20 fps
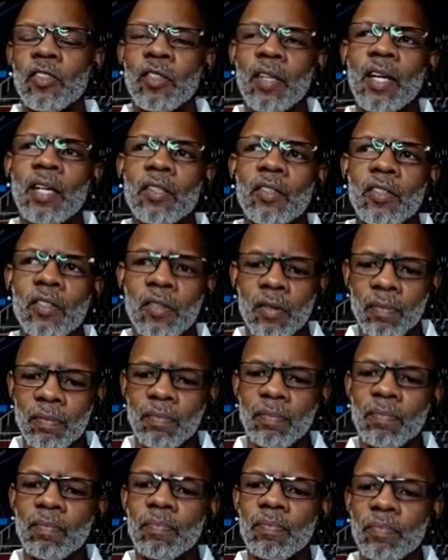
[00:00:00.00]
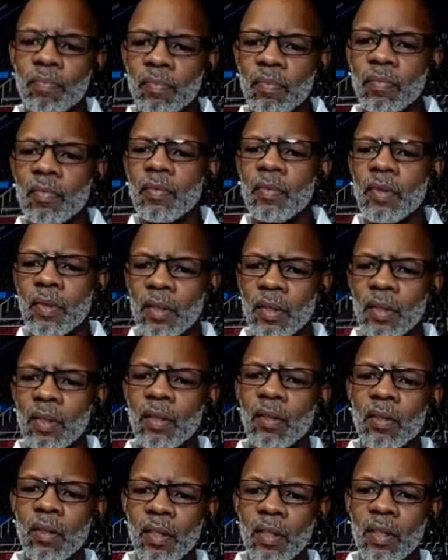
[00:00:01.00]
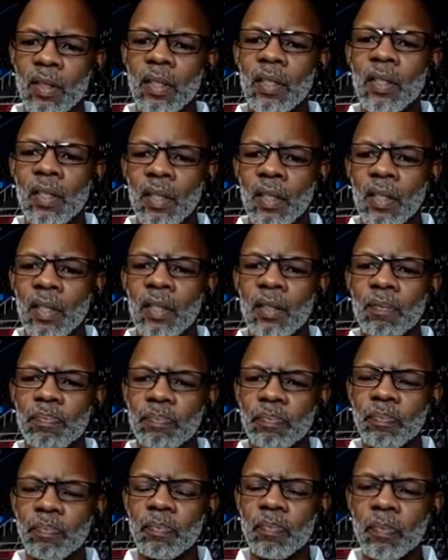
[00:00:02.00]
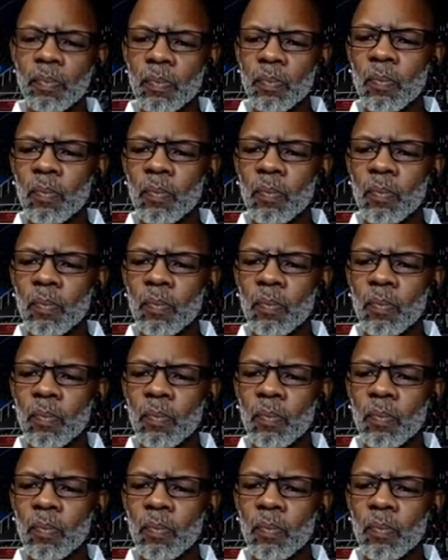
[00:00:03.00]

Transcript: Direct Academy. Tell us a little bit about that.